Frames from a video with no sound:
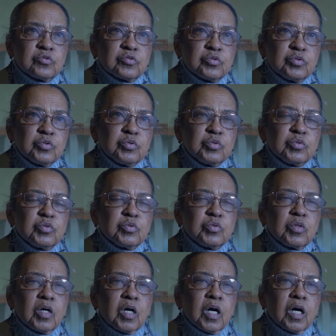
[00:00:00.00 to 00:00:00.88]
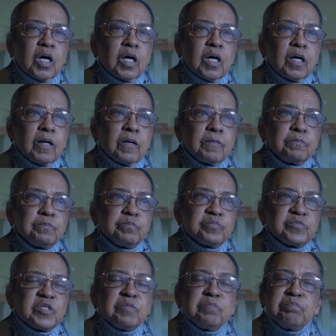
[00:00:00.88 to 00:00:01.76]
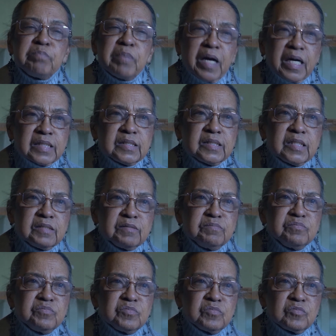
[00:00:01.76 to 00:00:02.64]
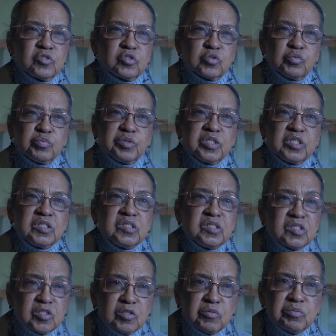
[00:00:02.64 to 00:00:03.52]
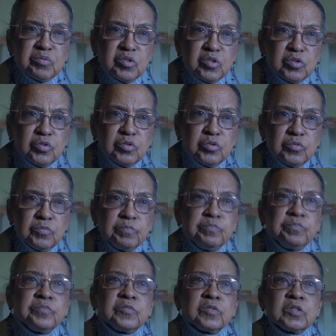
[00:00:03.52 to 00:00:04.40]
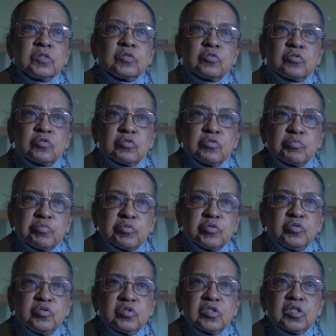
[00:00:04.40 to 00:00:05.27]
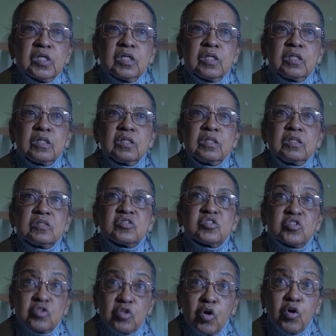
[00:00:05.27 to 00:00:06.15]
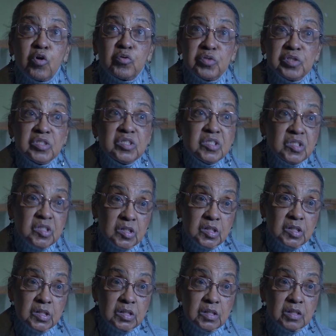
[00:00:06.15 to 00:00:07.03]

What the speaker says: to invite them, to be interviewed, to put the stories